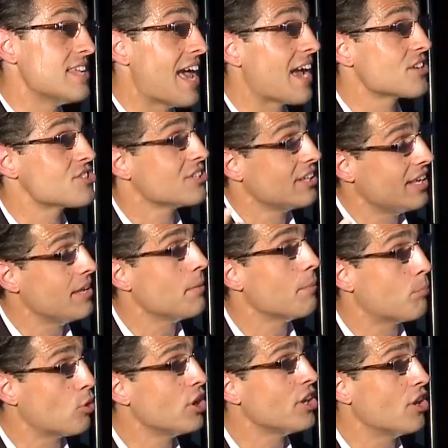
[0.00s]
actually
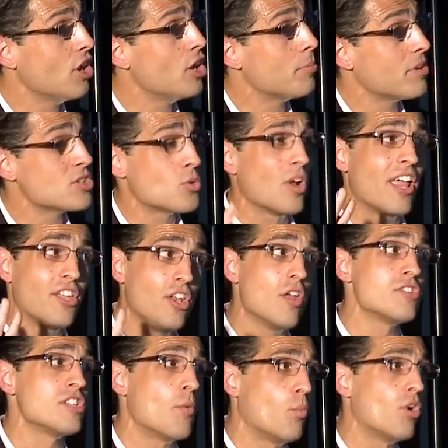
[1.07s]
pretty good because we're like,
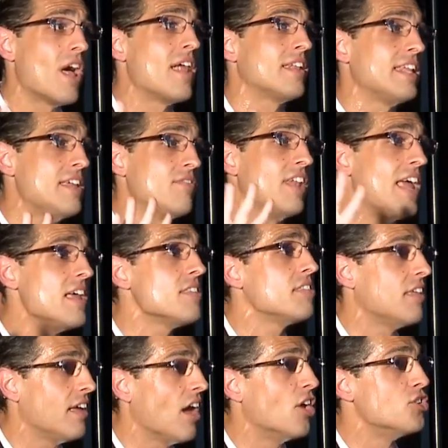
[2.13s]
something, we're not leaving
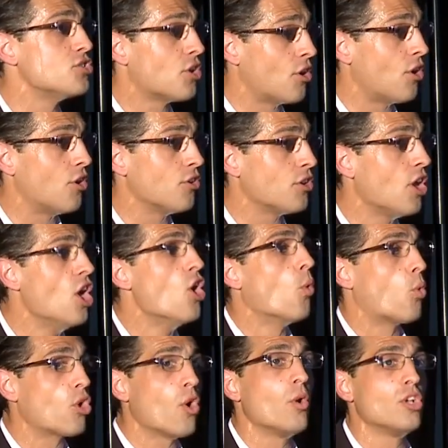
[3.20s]
anything unturned.
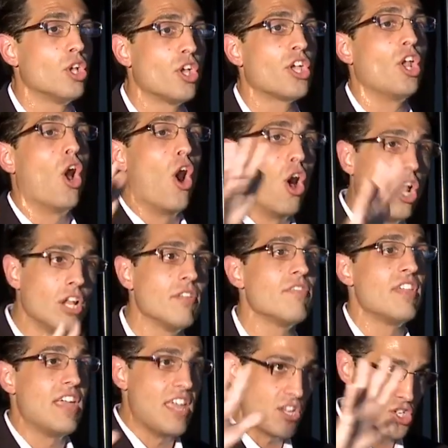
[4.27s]
we're going to look at all of
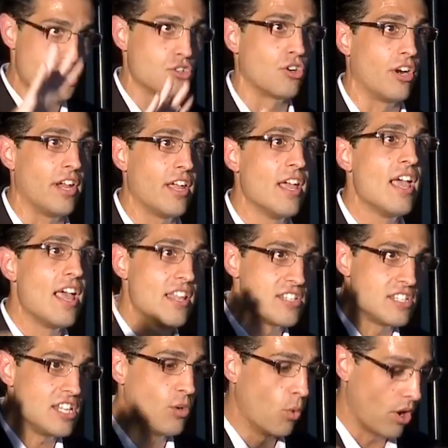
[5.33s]
the history and
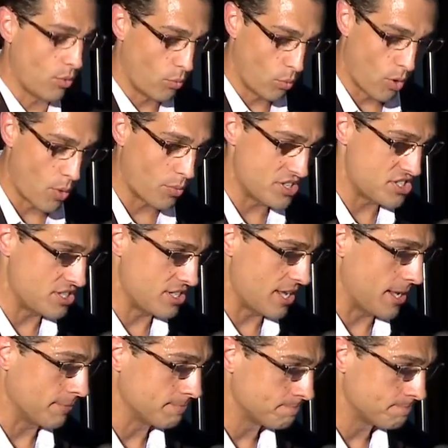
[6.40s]
see what we see.